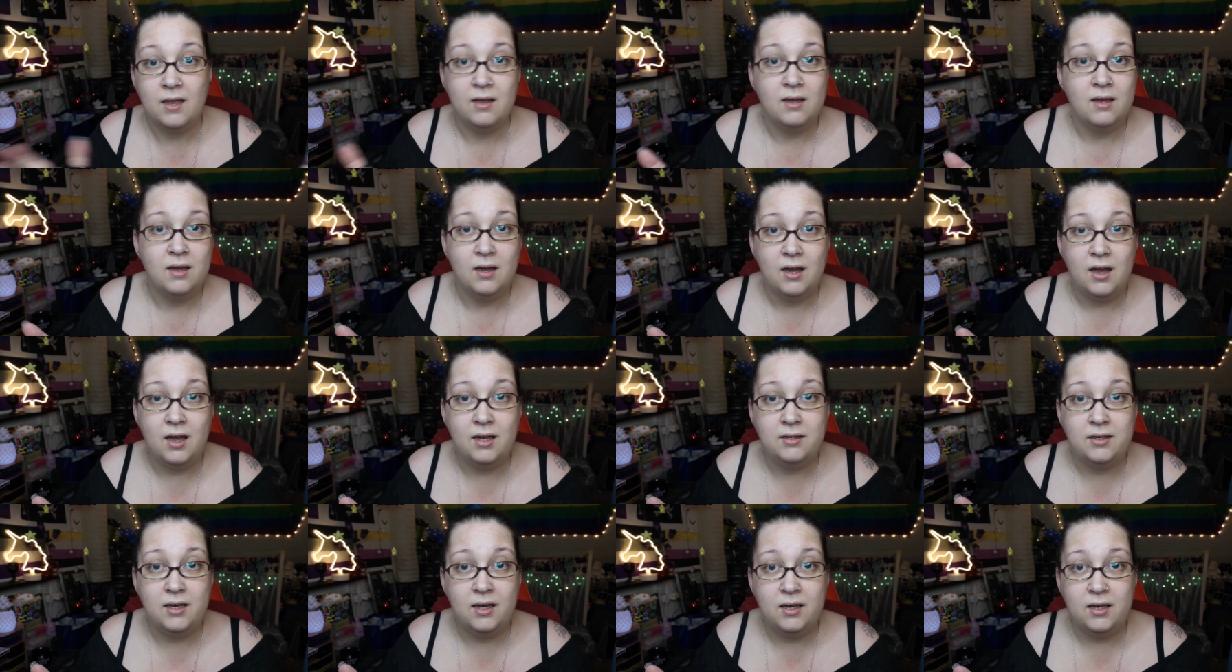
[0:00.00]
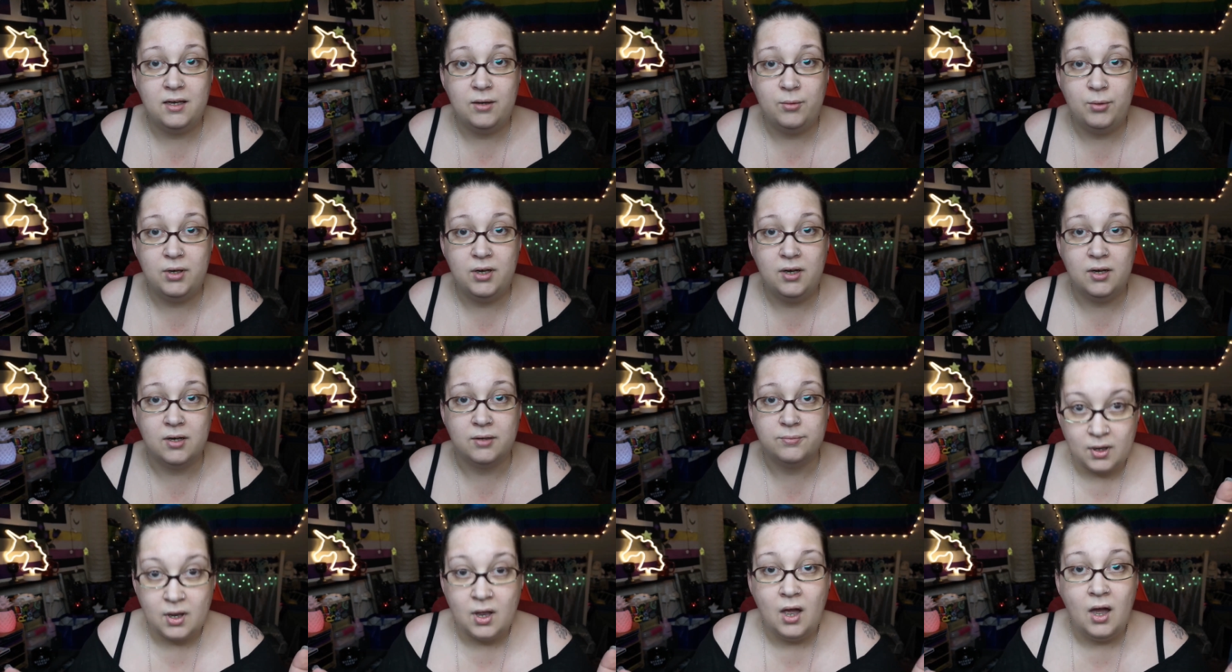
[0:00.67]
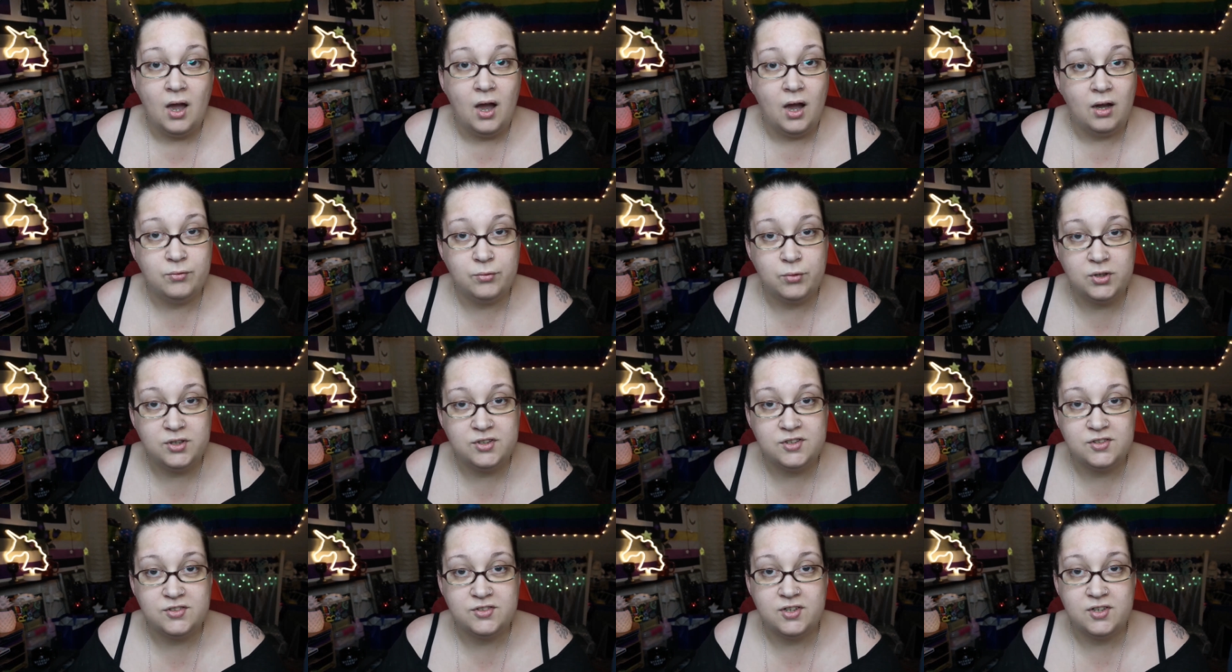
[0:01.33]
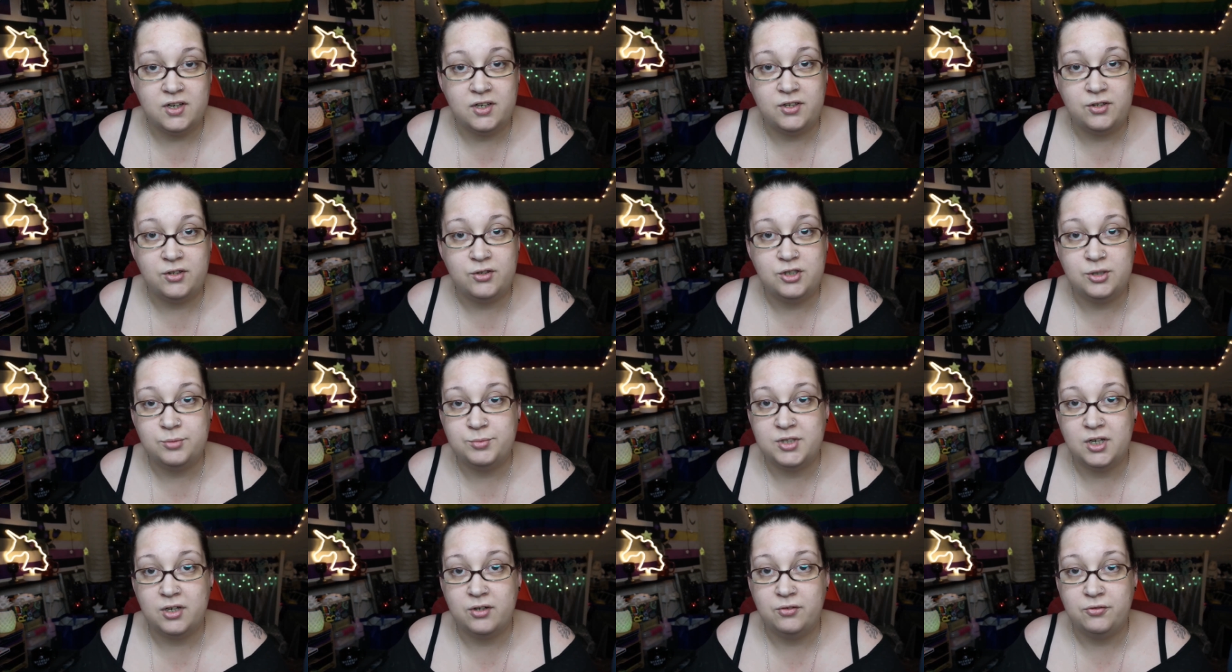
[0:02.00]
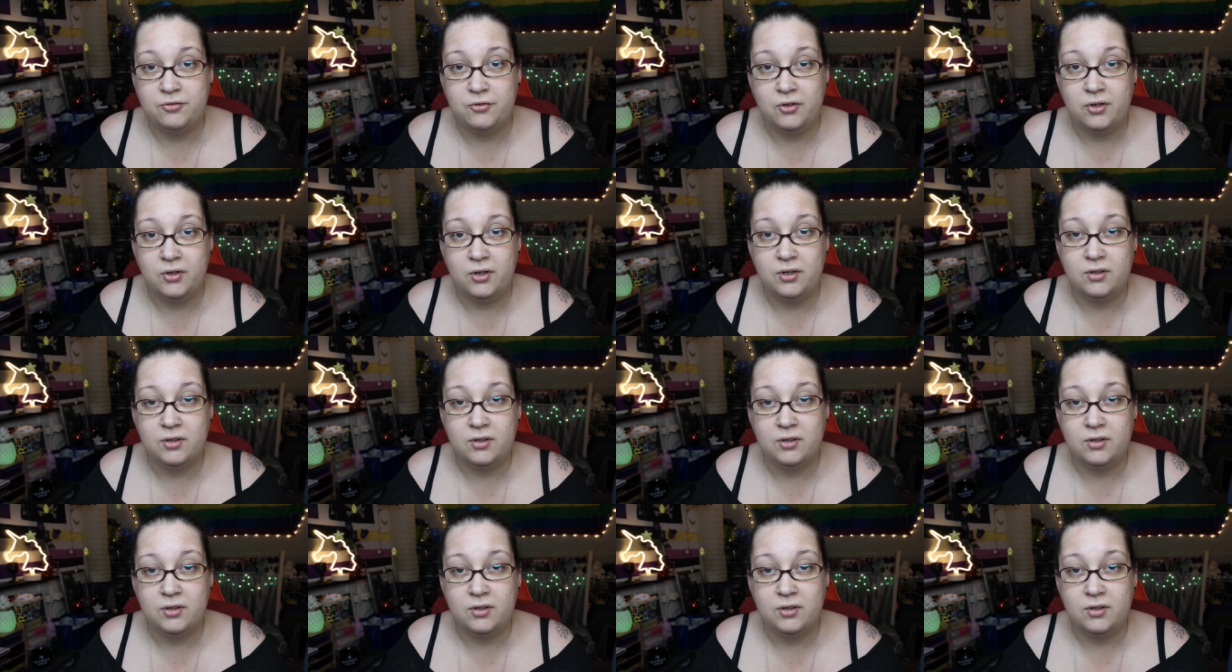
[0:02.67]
And yet here we are. I've wanted to start a YouTube channel for